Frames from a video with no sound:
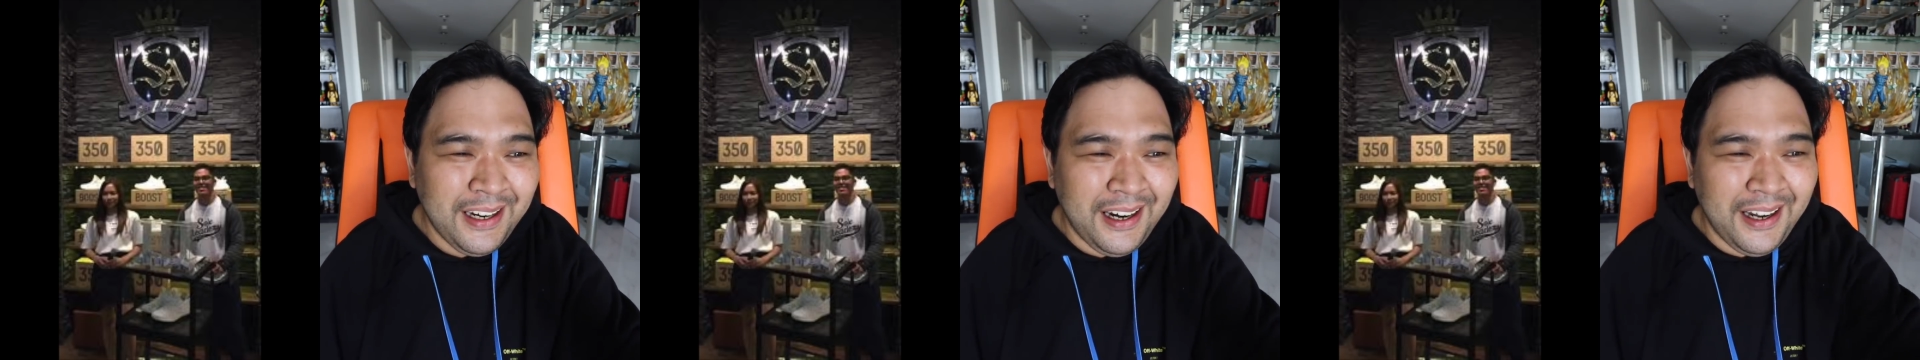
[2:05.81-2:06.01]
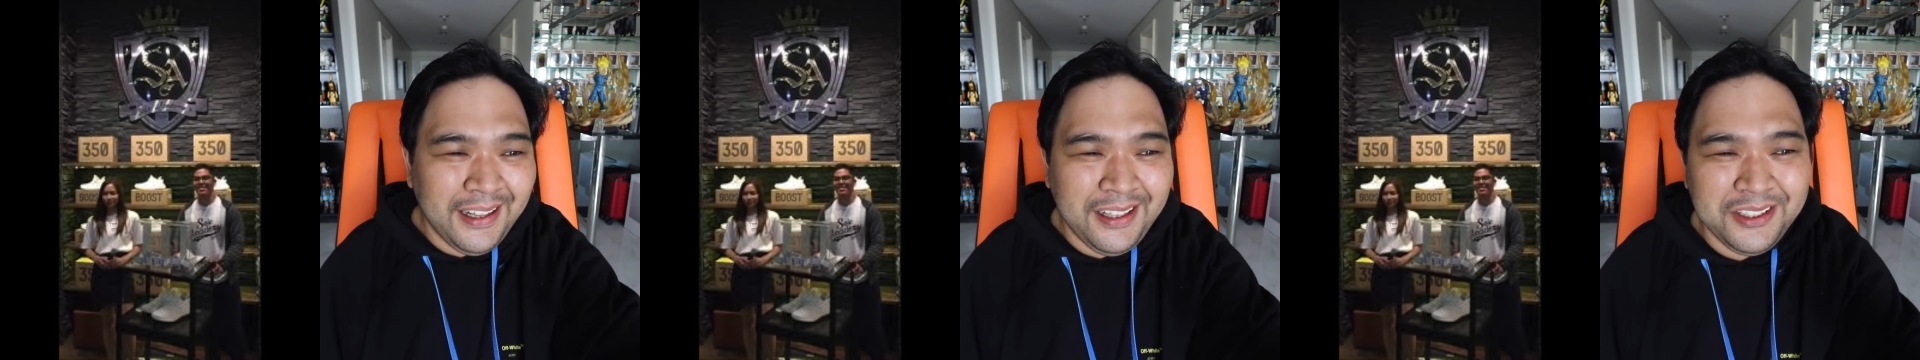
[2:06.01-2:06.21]

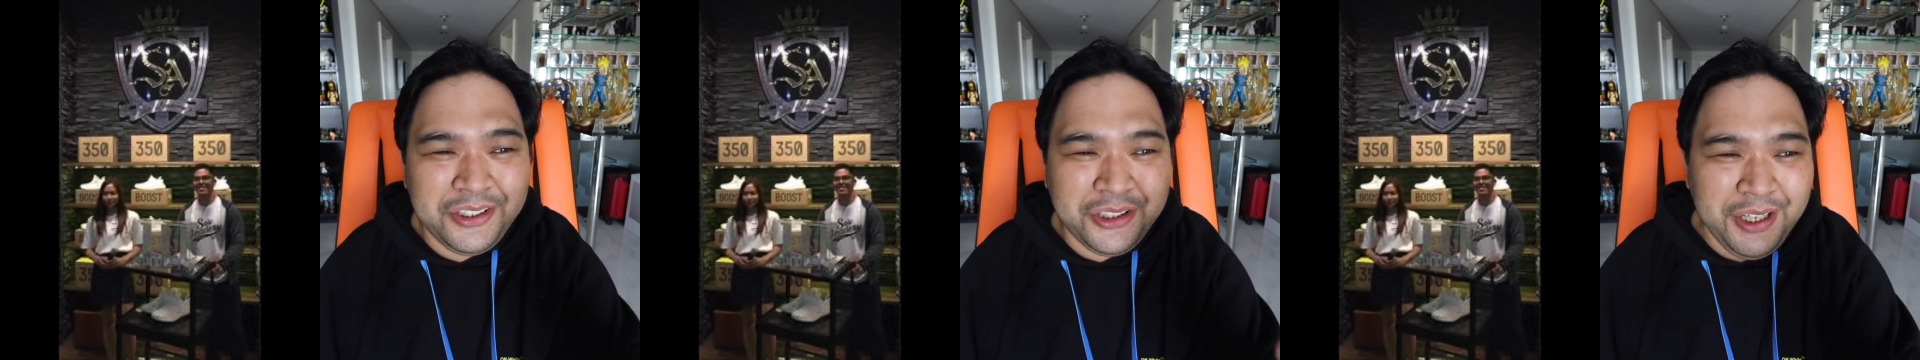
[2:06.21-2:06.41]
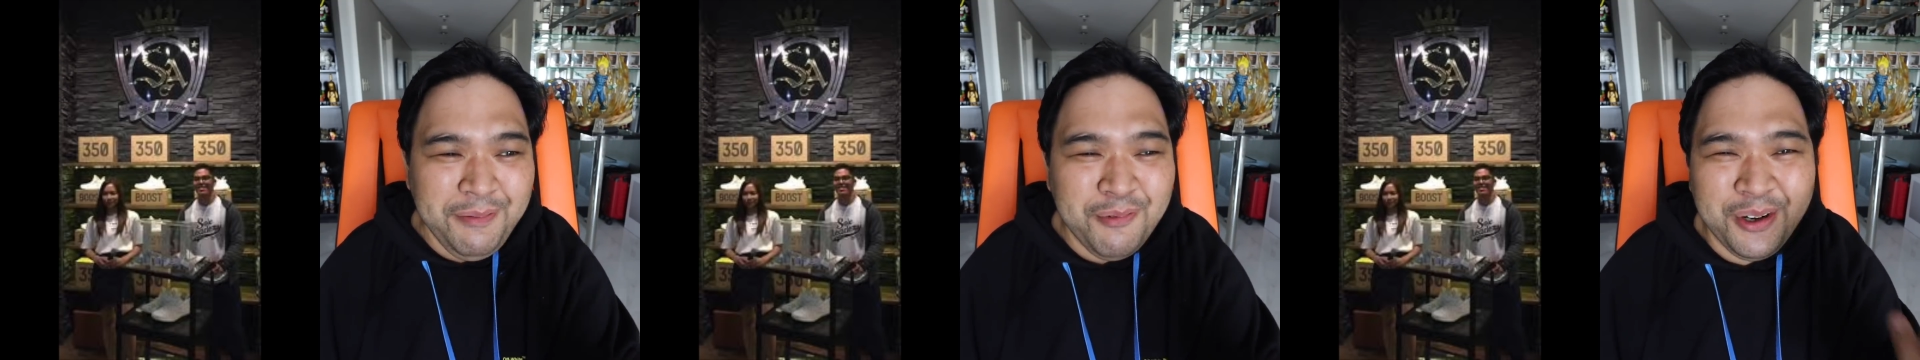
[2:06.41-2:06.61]
the
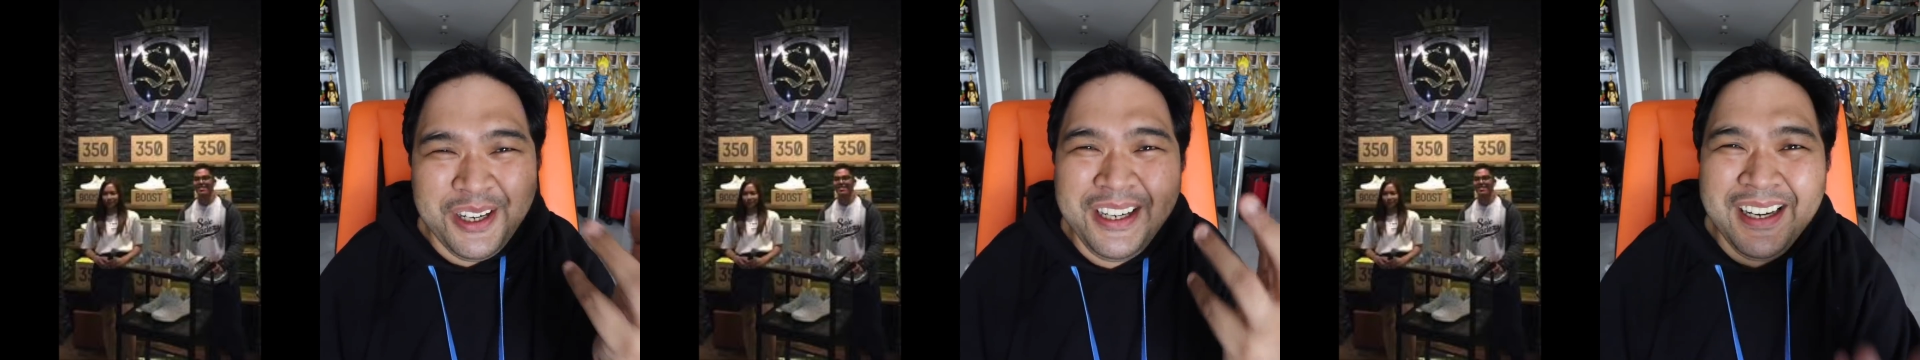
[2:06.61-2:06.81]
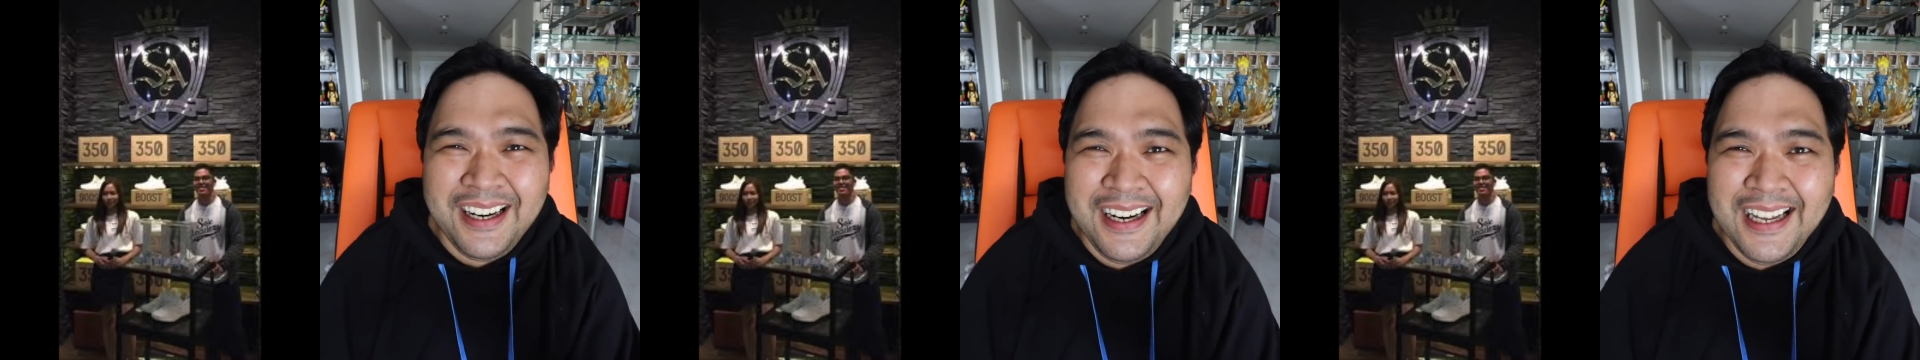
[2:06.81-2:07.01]
stream
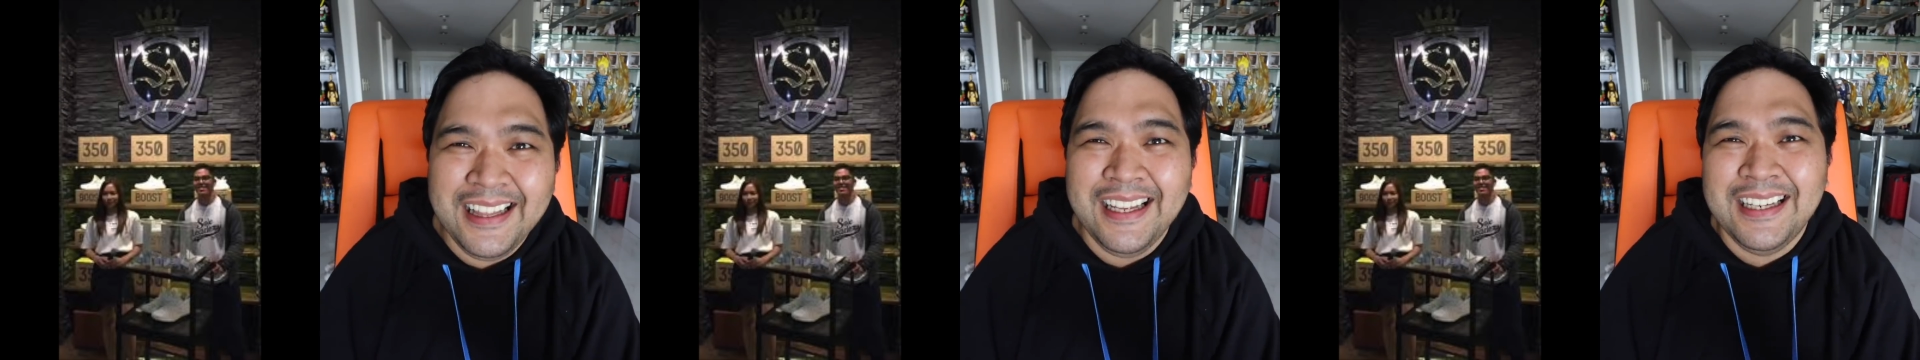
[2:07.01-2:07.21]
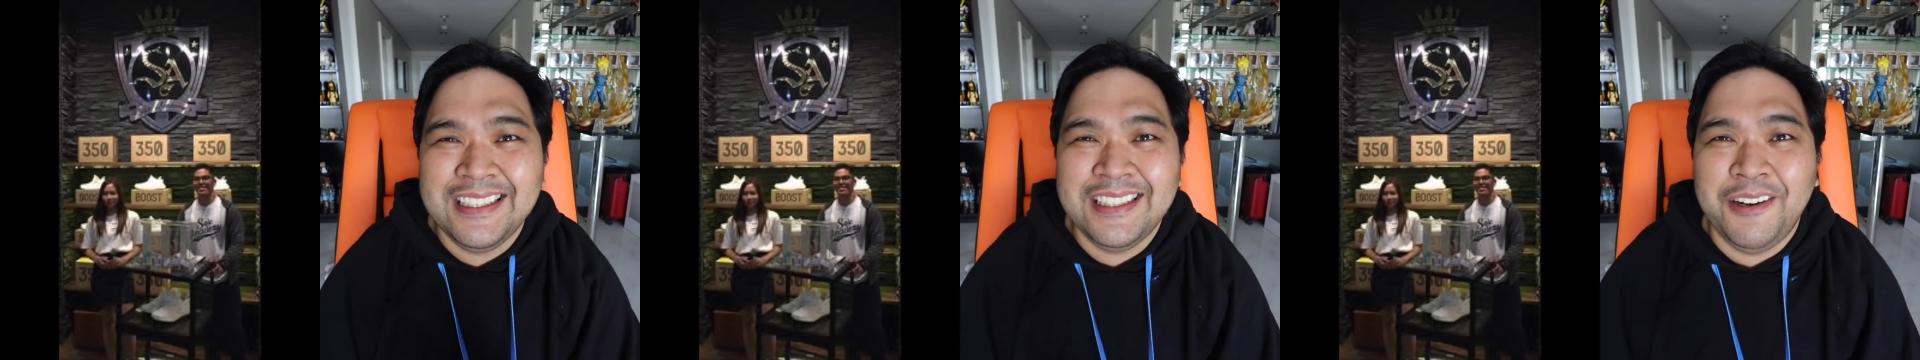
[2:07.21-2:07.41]
would
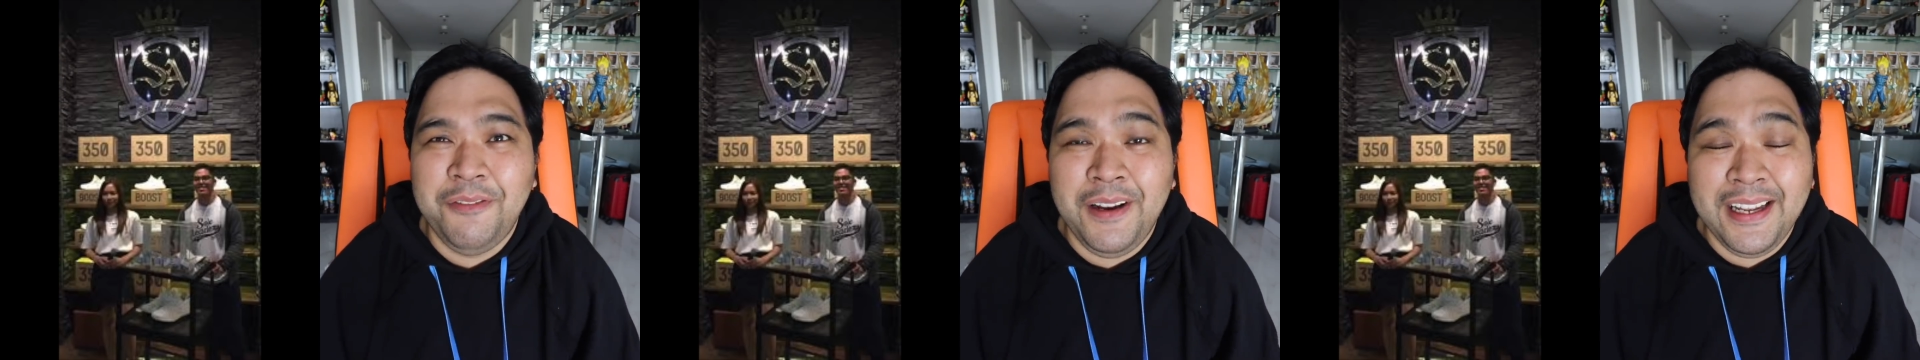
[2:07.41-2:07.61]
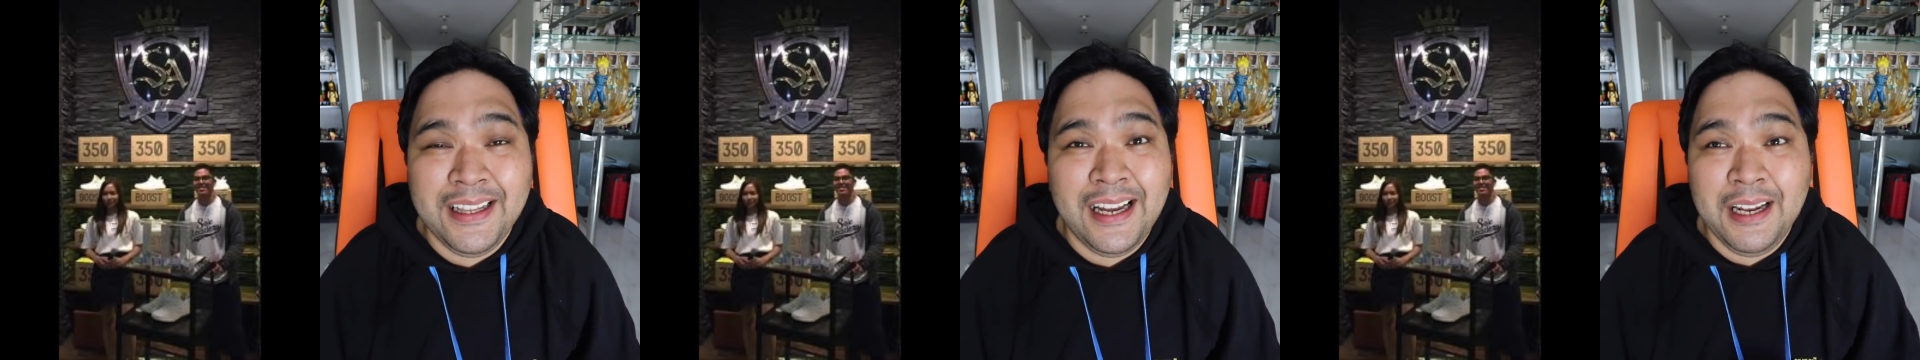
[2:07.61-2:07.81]
cut and stuff
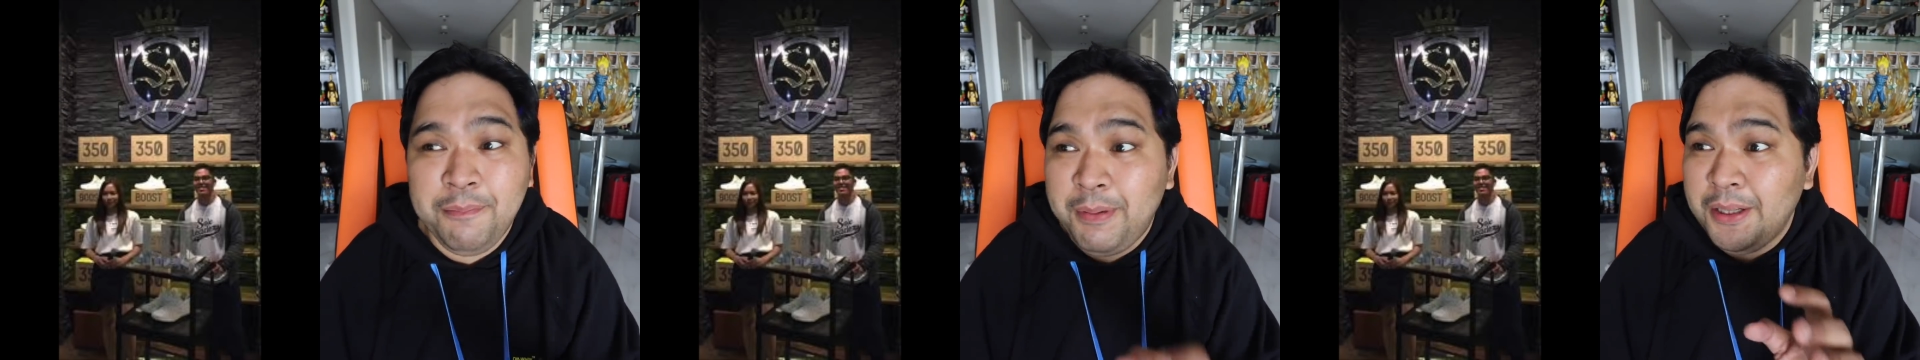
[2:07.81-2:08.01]
like that.